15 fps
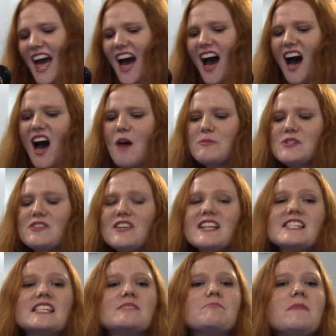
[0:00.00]
So things
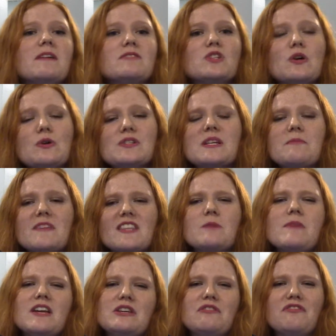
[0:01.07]
that do something that'll
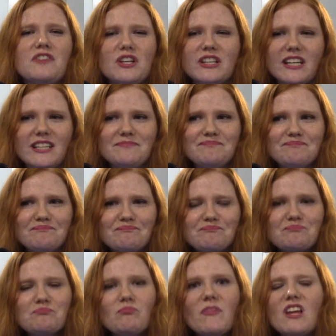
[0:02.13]
make you feel good.
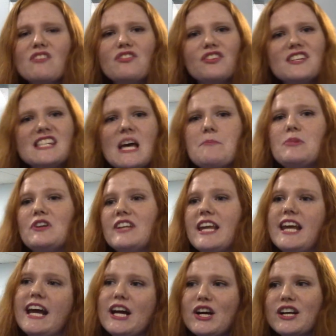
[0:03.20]
For example, get a
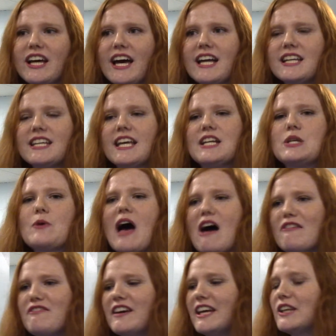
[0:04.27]
haircut, get a new
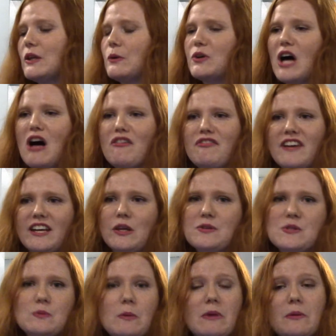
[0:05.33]
outfit, go golfing, go
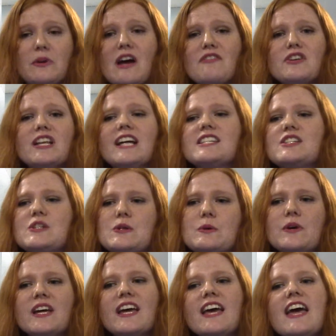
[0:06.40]
swimming, whatever you like to do
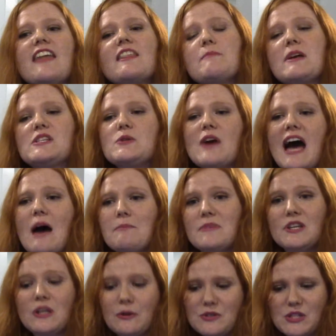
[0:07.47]
that makes you happy,
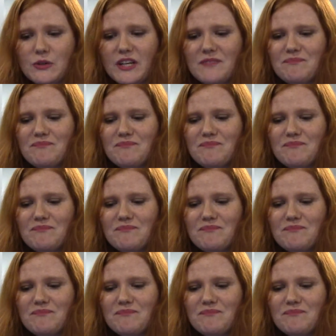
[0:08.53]
go do it.